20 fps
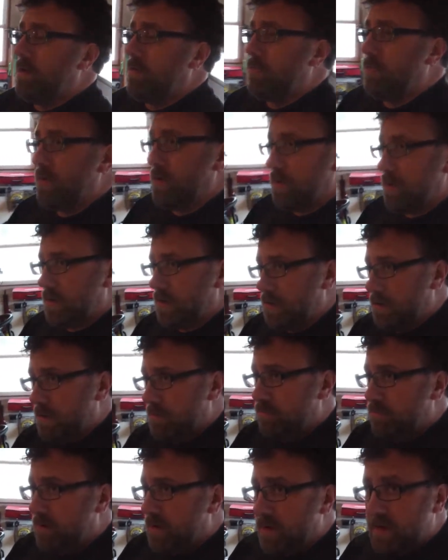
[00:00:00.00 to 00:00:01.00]
We are
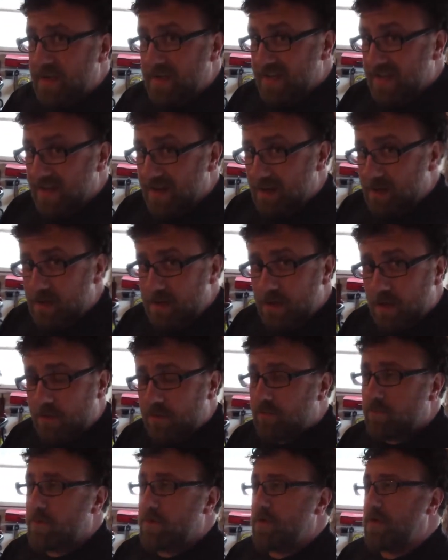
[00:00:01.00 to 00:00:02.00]
probably going to get another
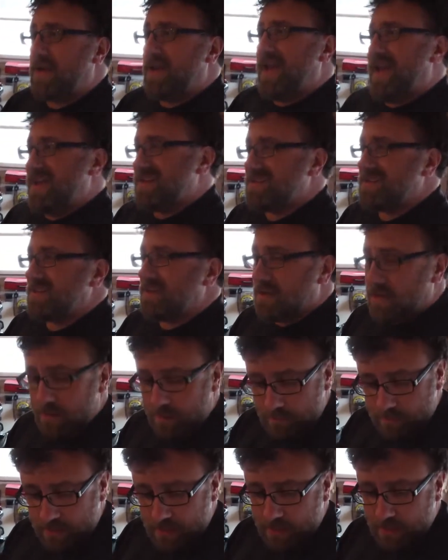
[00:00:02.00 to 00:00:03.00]
one. It hasn't
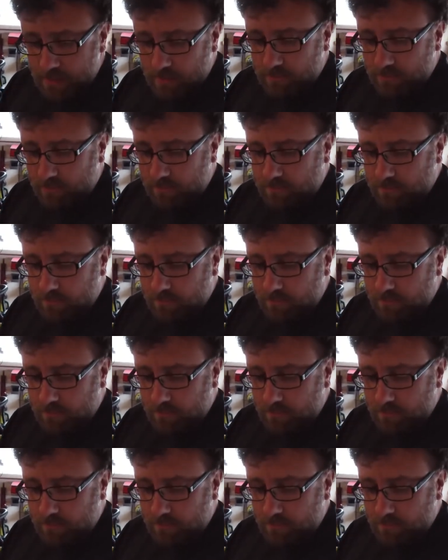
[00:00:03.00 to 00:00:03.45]
come yet.